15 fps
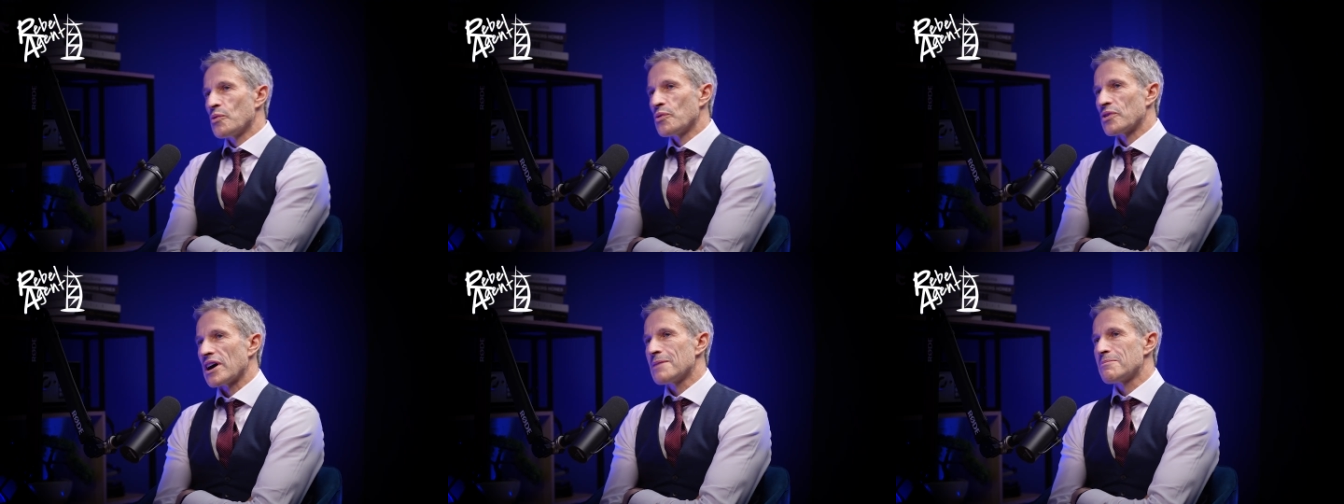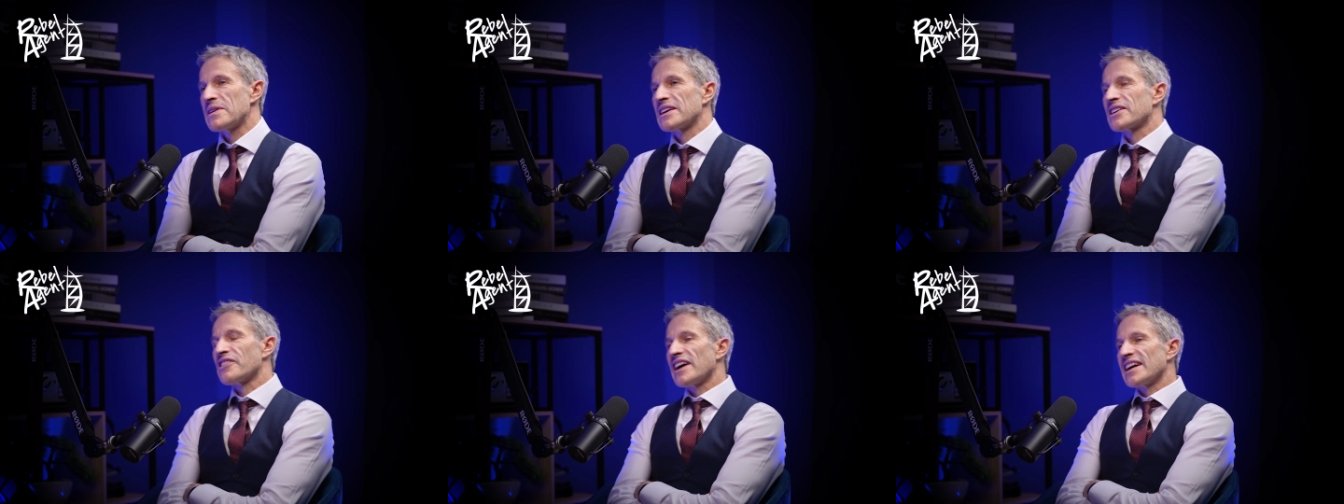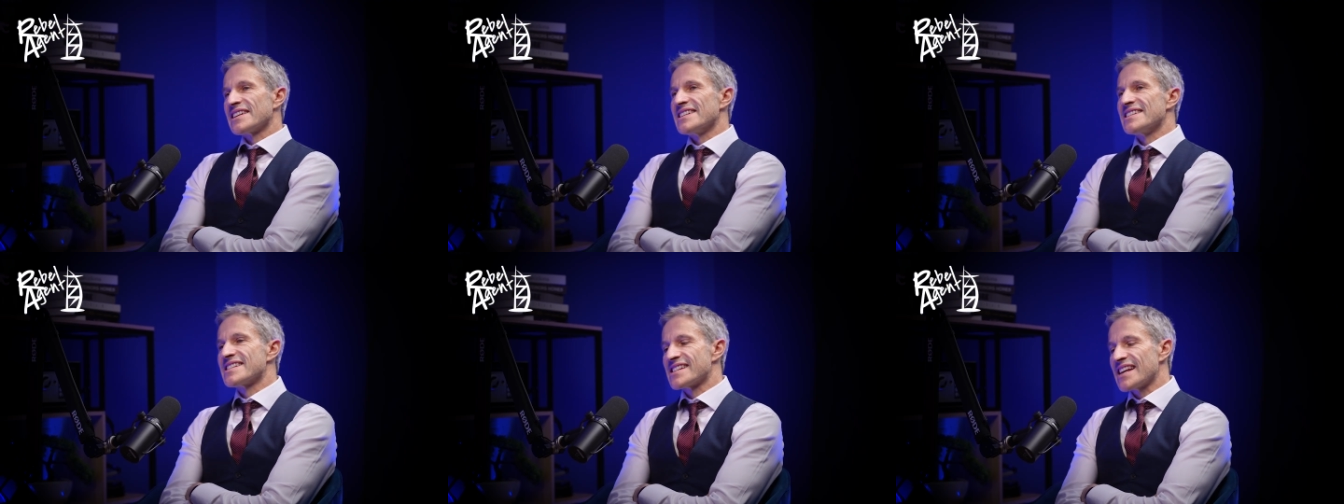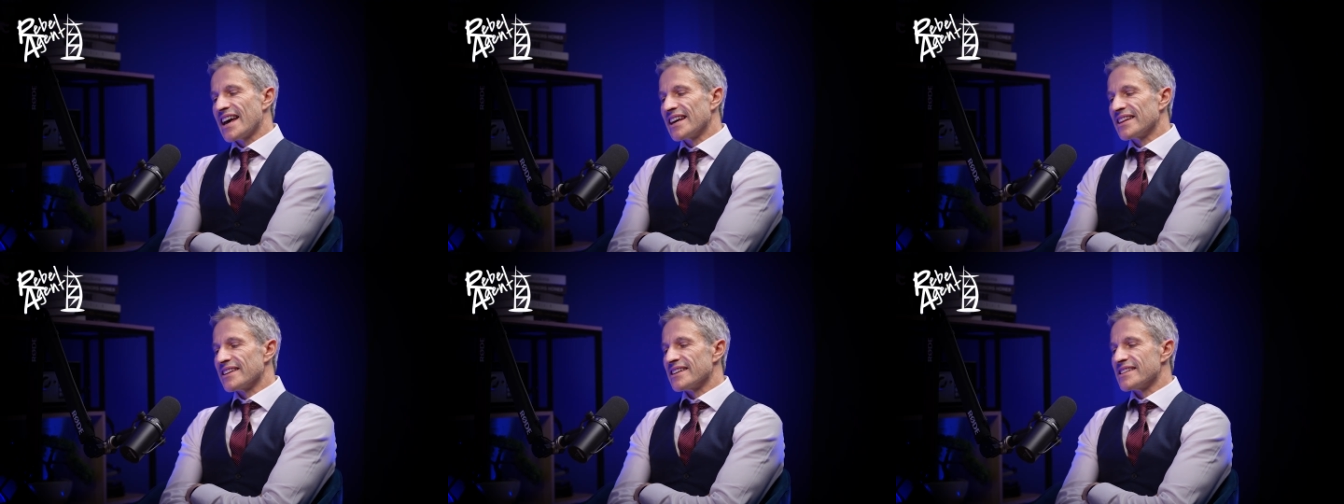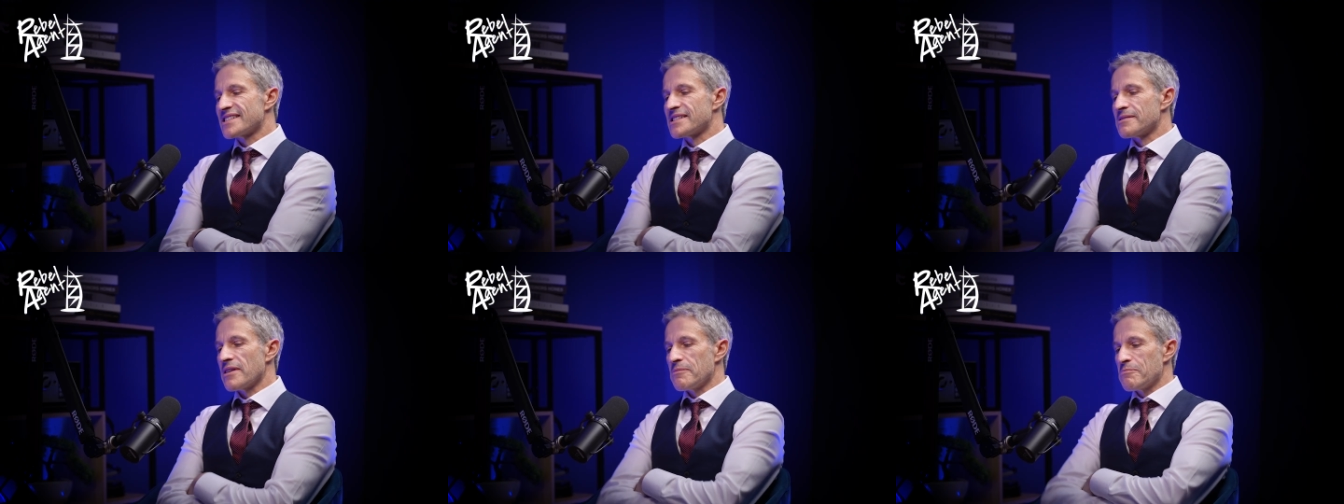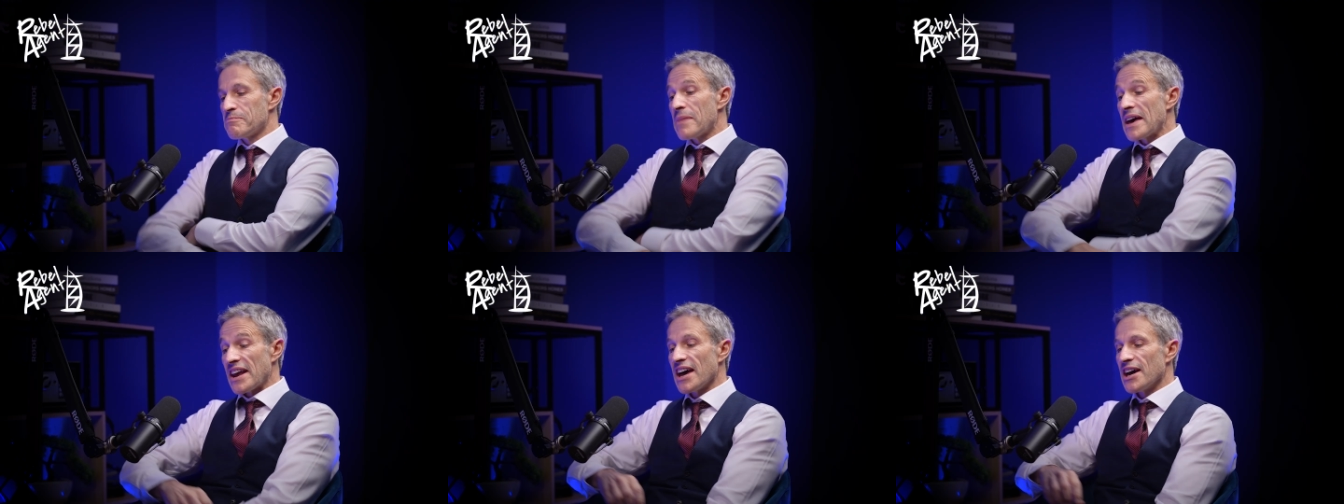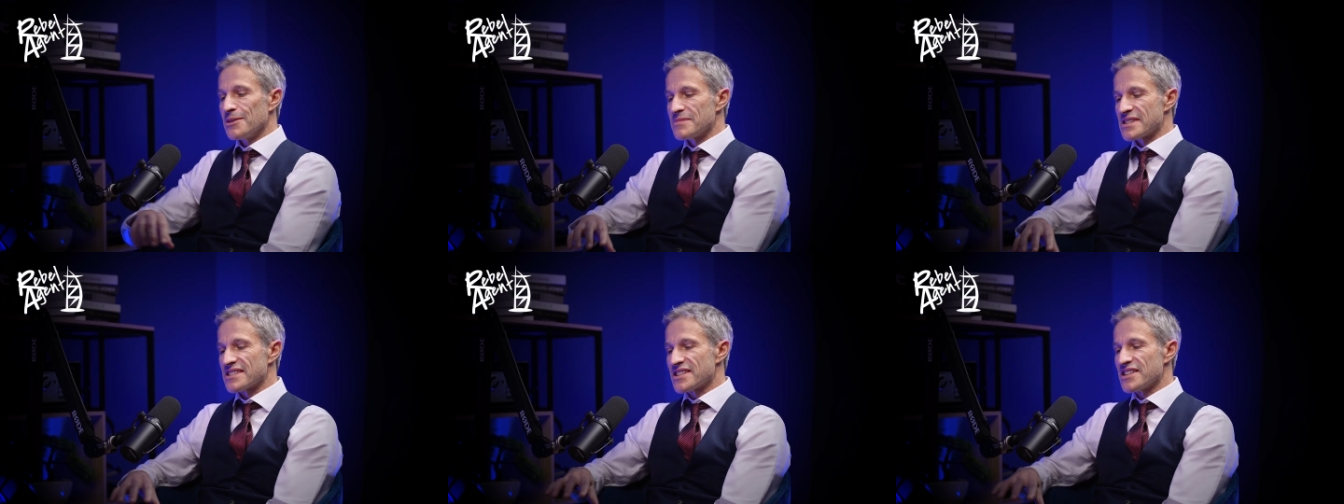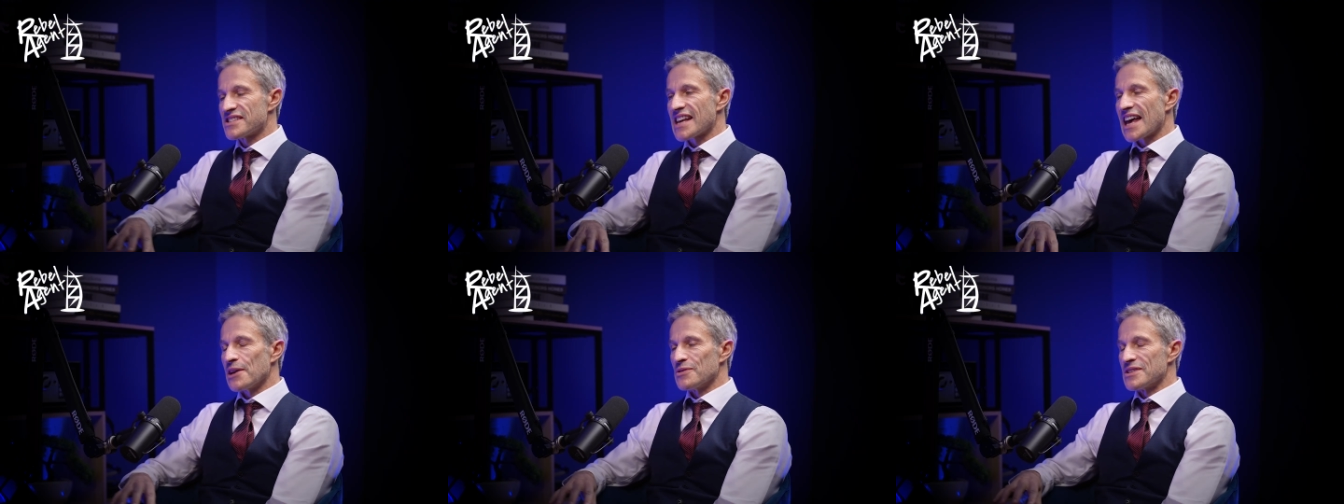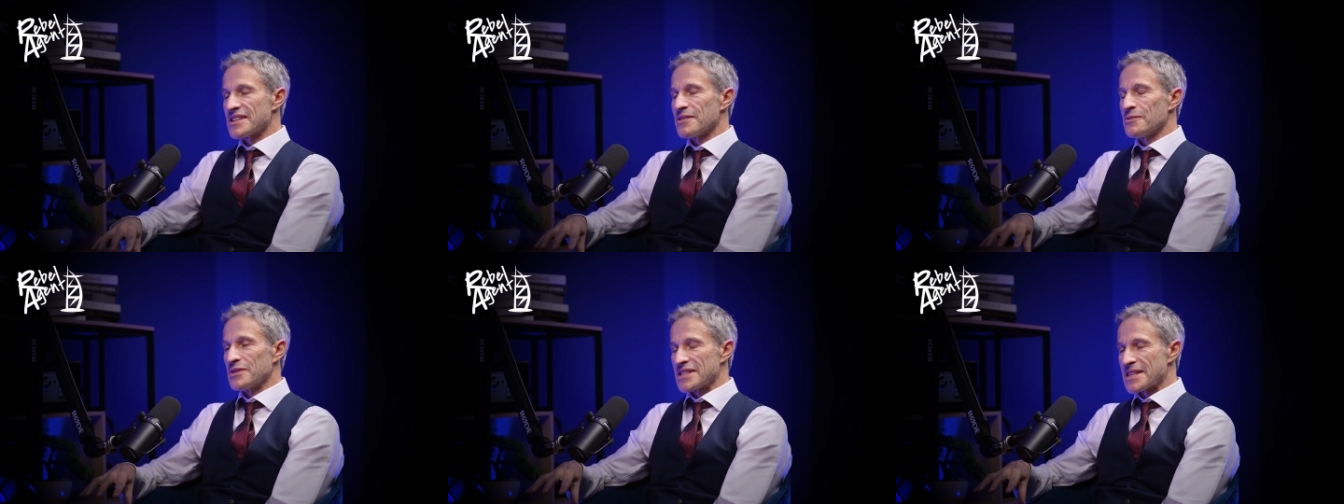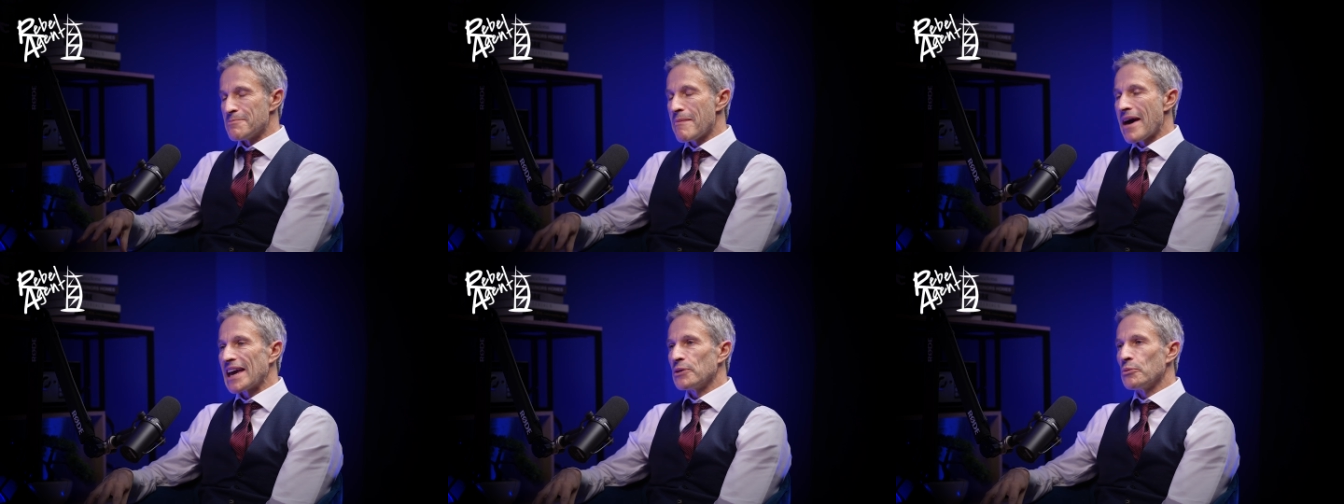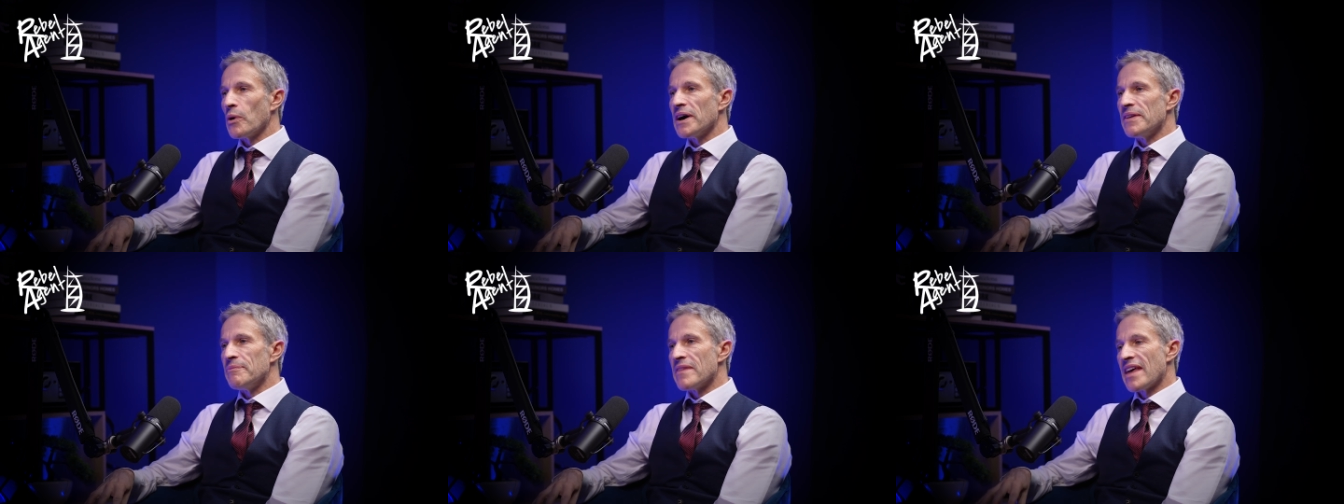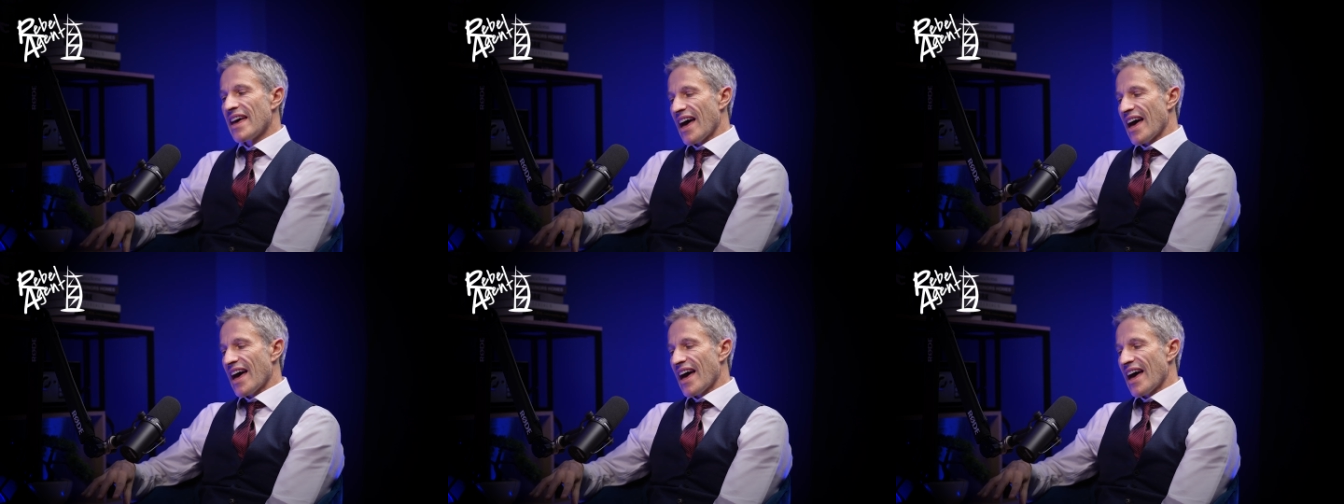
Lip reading: Would I be correct in saying that Better Homes, as you say, was the main one,